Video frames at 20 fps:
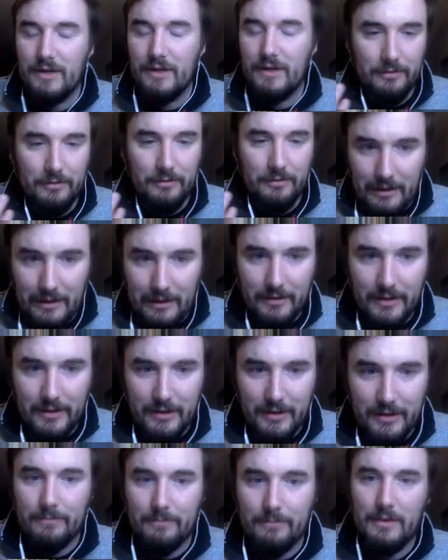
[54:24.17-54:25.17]
trying to sell
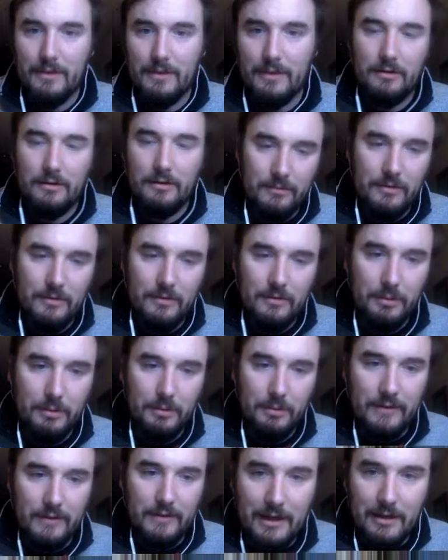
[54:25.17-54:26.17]
them, you know, they're
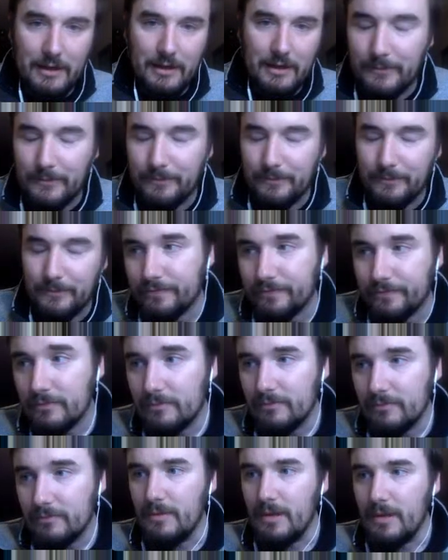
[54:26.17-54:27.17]
pretty valuable.
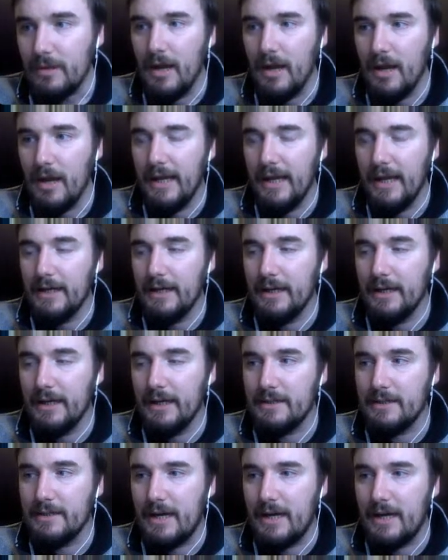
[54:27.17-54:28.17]

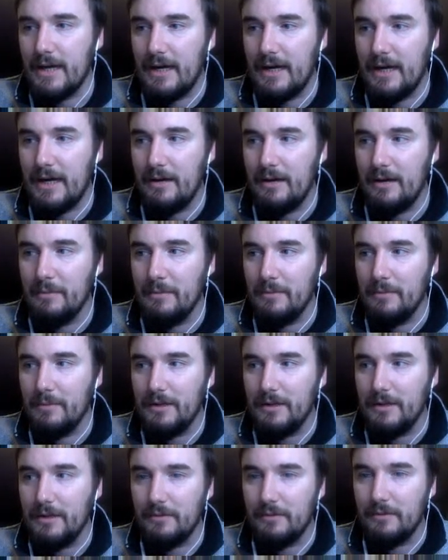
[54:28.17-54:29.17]
And, you
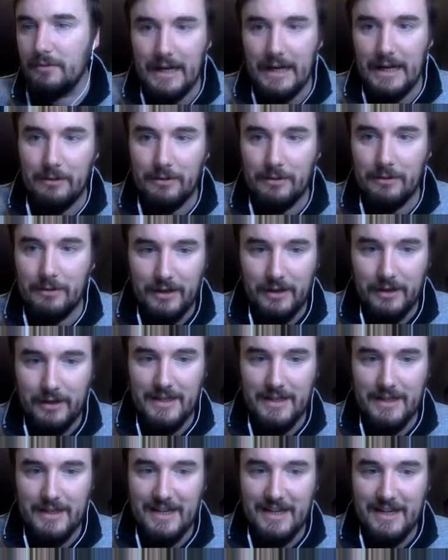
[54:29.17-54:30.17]
know, like Howard
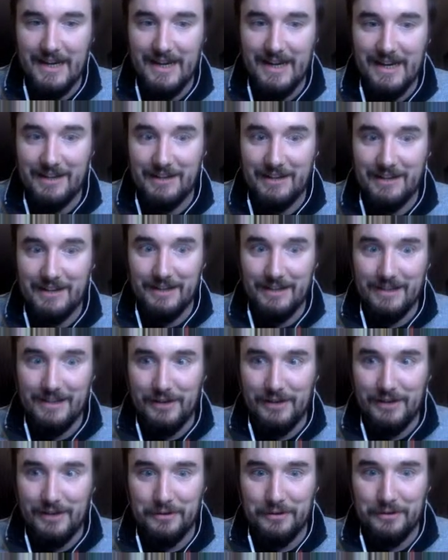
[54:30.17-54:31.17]
said,
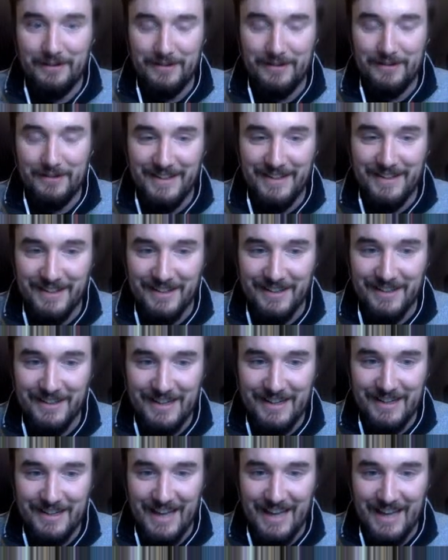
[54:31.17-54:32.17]
it's South
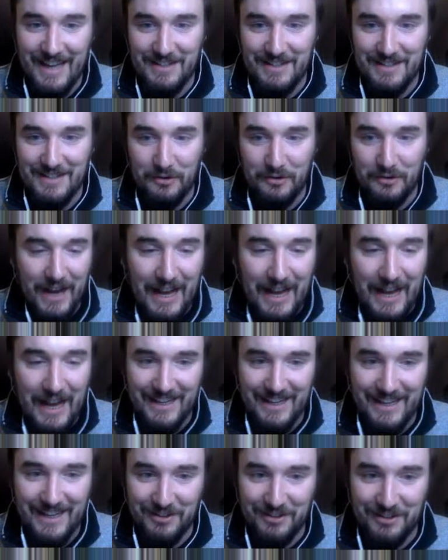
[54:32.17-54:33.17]
Carolina, and there's
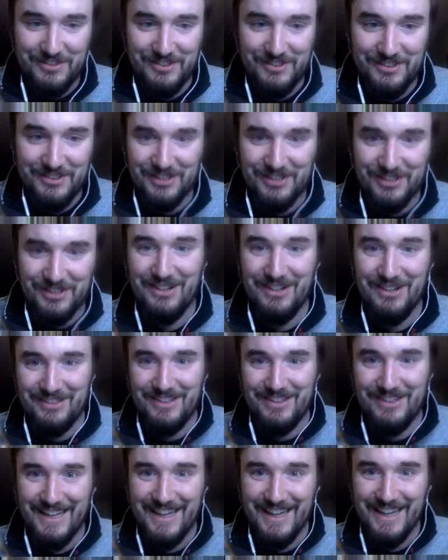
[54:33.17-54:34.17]
alligators.
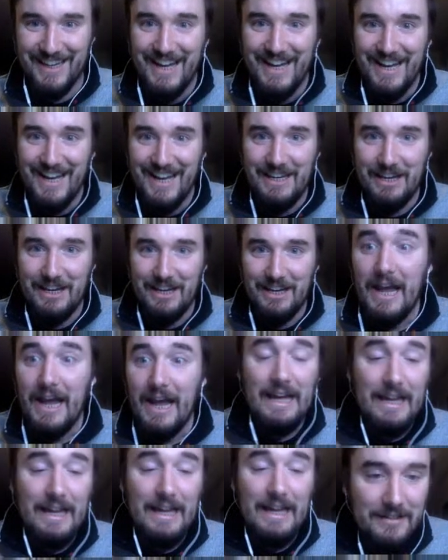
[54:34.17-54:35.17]
So, like, You know,
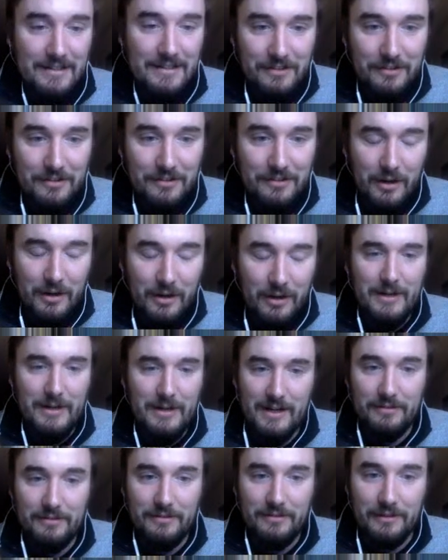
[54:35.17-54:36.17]
and there's
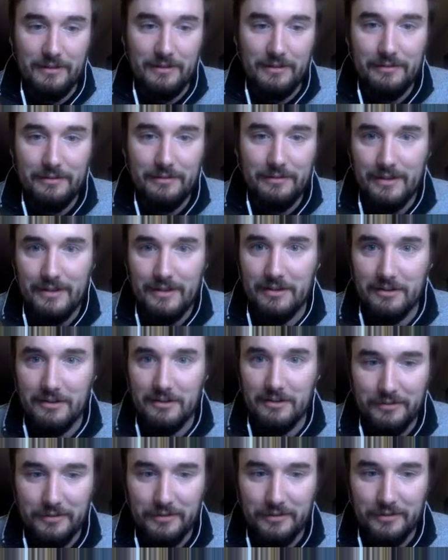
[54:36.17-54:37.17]
water moccasins. You
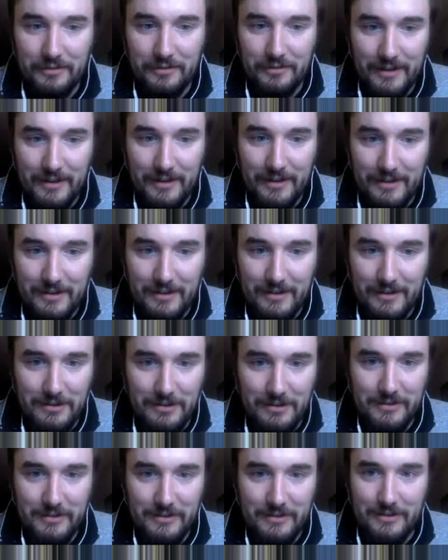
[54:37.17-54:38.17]
know, so it's like
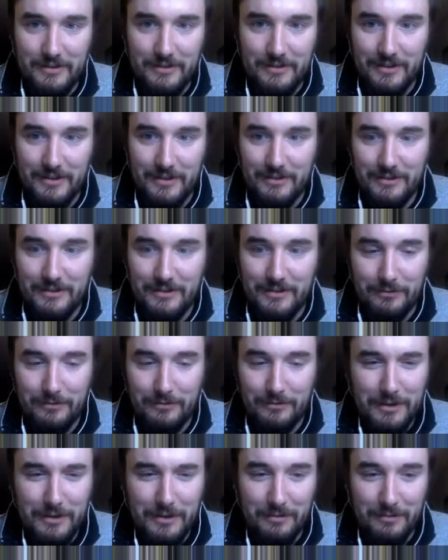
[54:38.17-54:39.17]

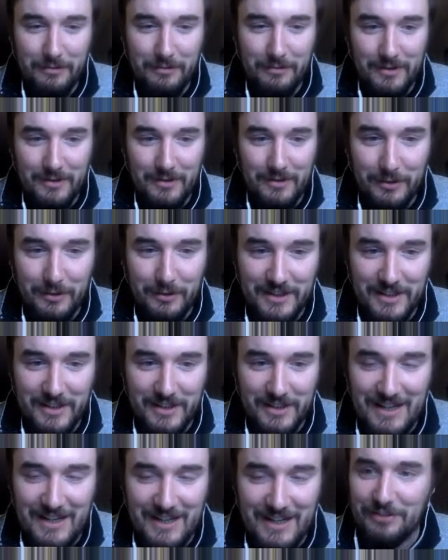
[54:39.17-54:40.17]
you're really
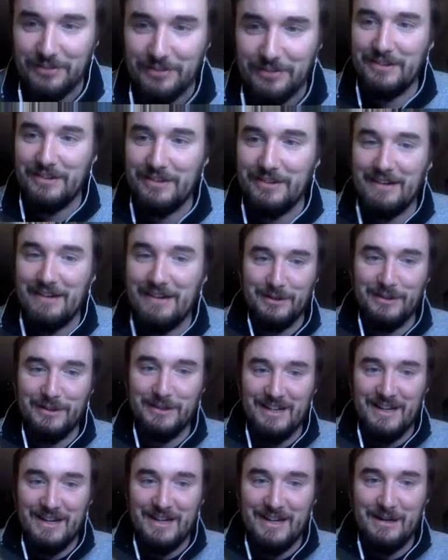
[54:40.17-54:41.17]
rolling the dice on that
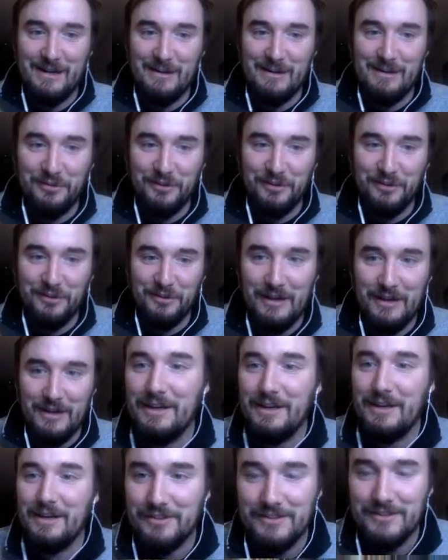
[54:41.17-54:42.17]
one.
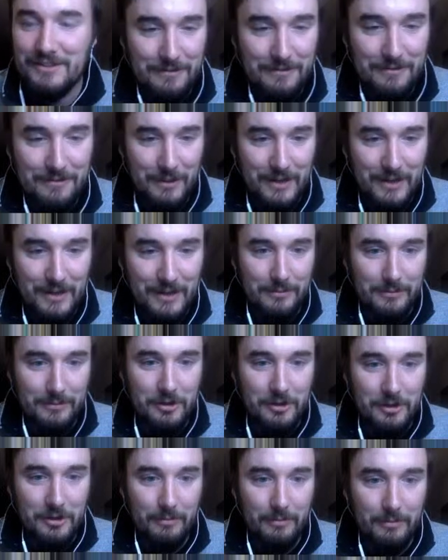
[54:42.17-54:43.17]
So it makes the teeth that we
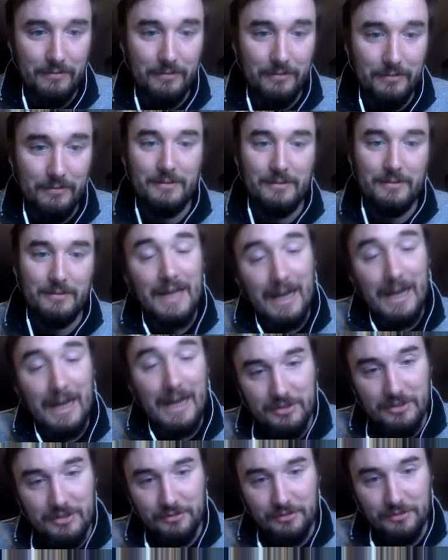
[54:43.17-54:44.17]
got from the Cooper River
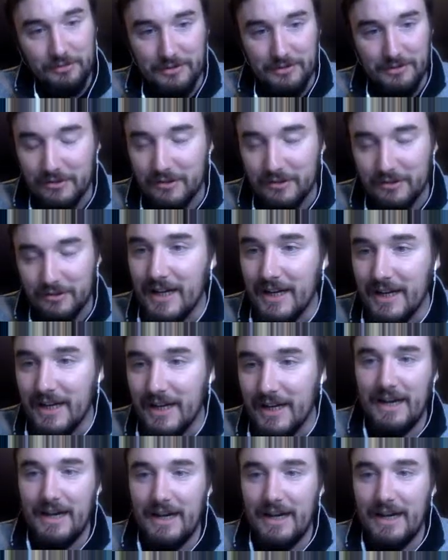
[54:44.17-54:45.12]
that much more special.